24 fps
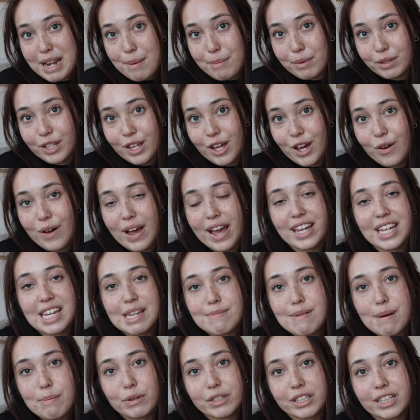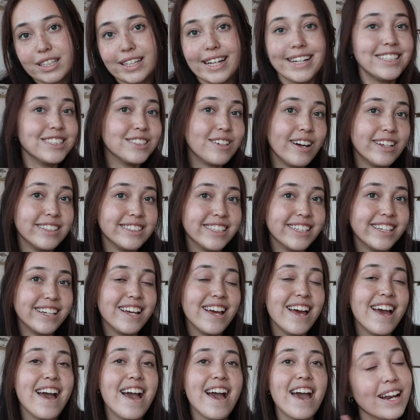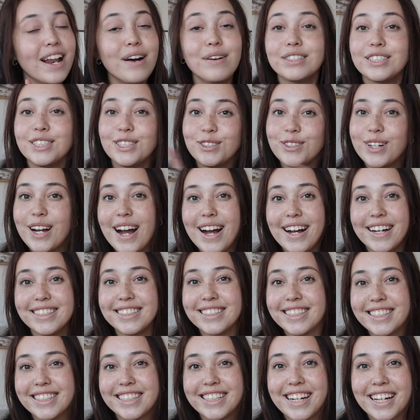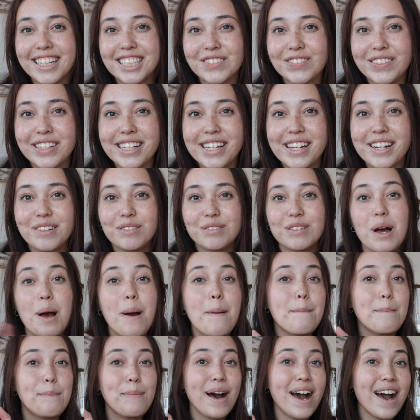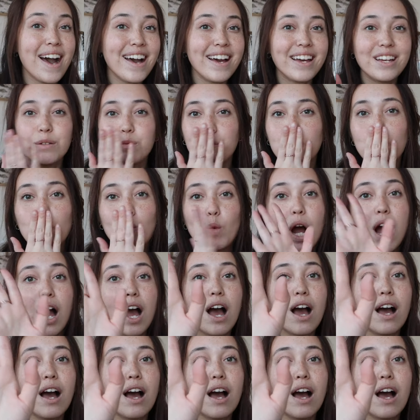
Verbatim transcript: down below and keep up with the latest content. And I'll see you guys in the next video. Bye!